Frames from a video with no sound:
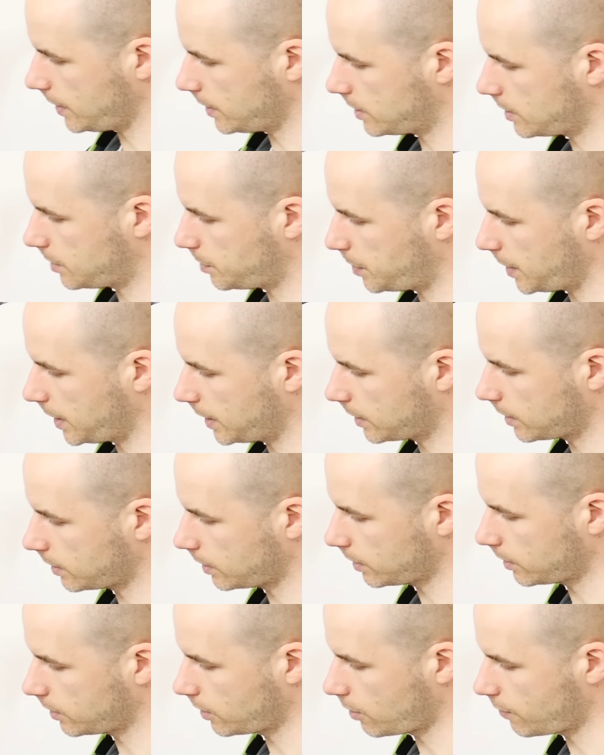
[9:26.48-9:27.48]

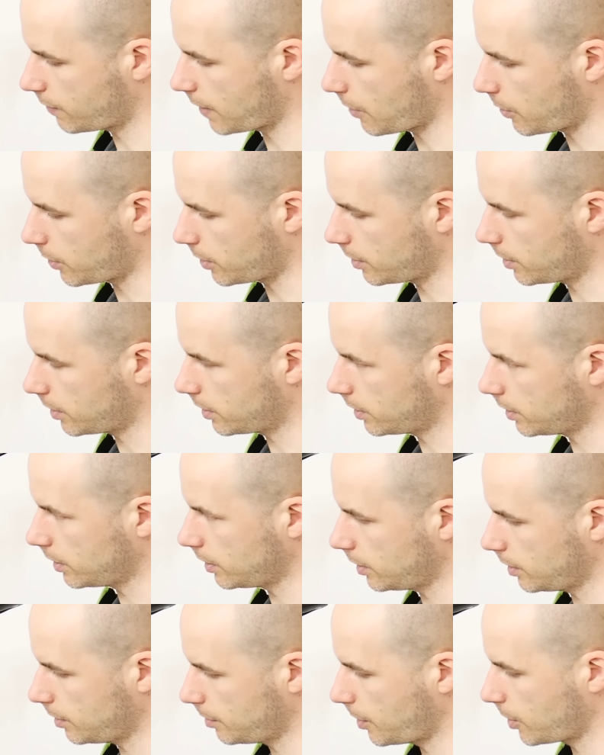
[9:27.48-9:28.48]
spindle of
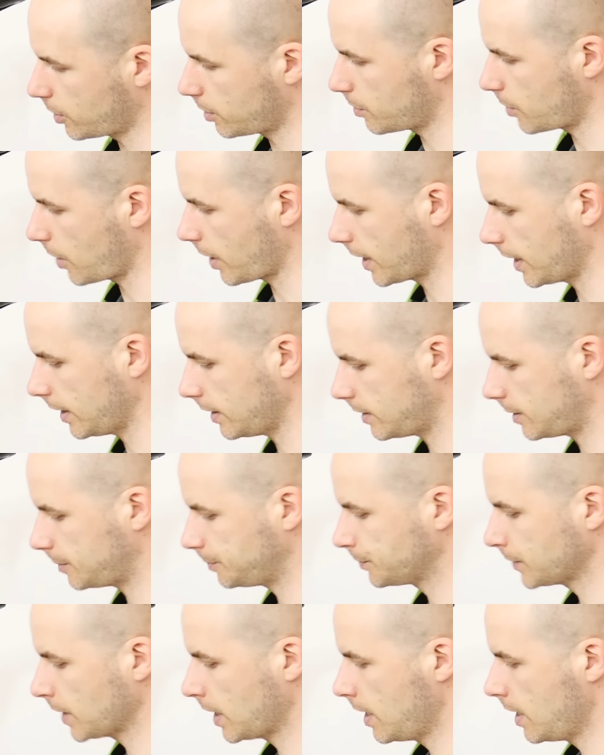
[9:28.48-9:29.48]
our bottom bracket.
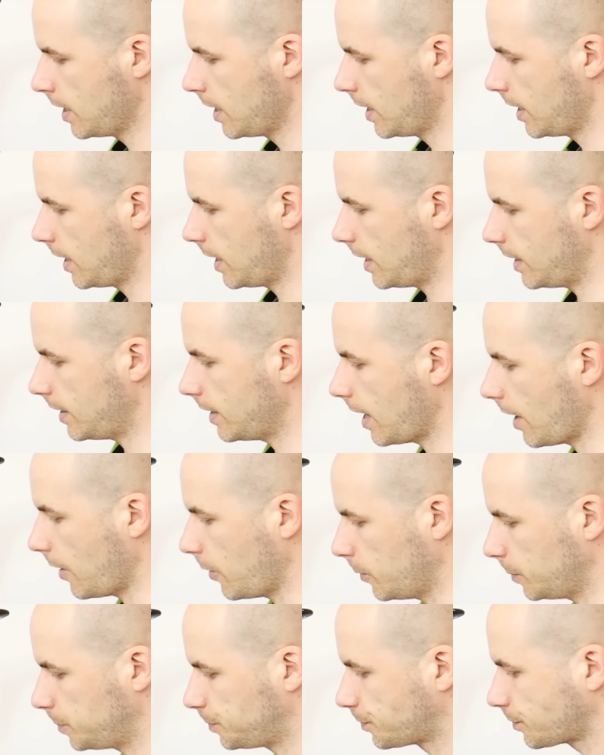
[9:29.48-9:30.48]
And
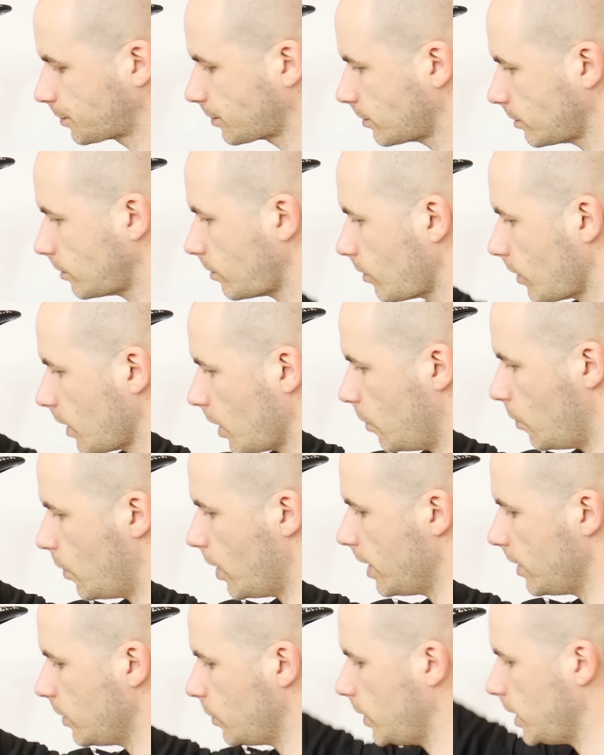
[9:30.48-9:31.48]
now,
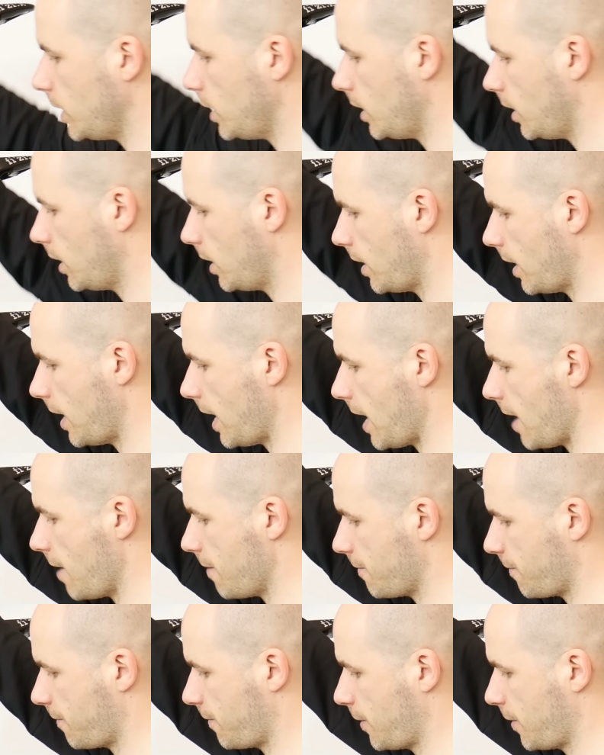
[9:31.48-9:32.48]
when we have